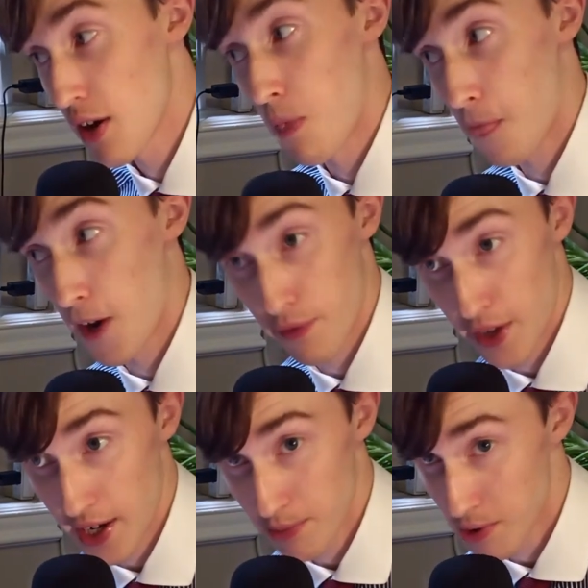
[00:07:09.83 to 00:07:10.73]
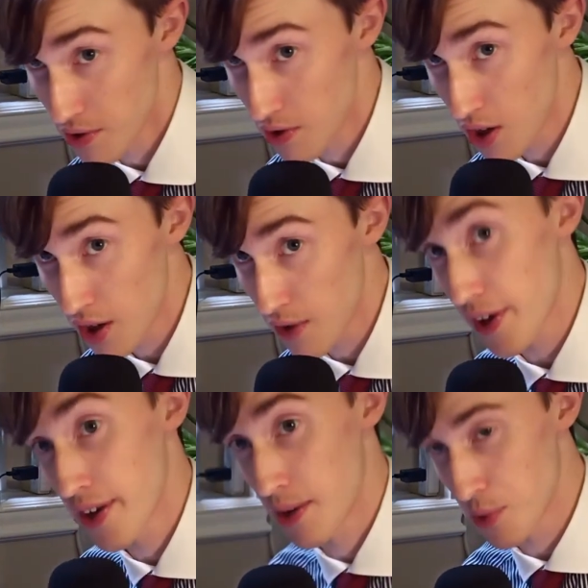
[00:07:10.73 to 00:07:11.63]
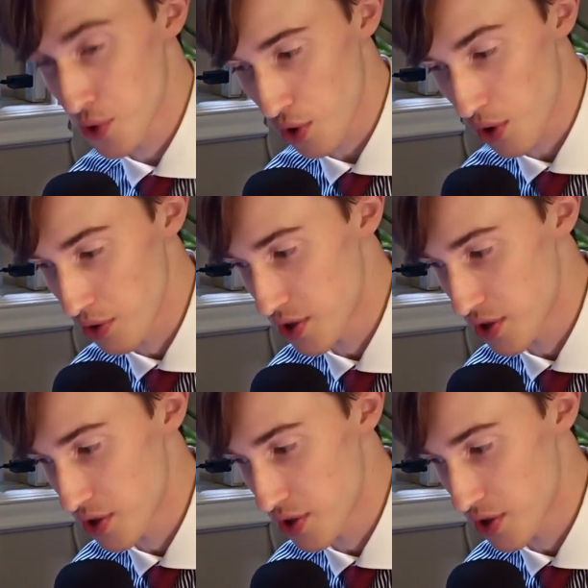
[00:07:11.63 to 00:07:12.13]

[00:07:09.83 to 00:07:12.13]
Now, if that happens a lot, if that happens all the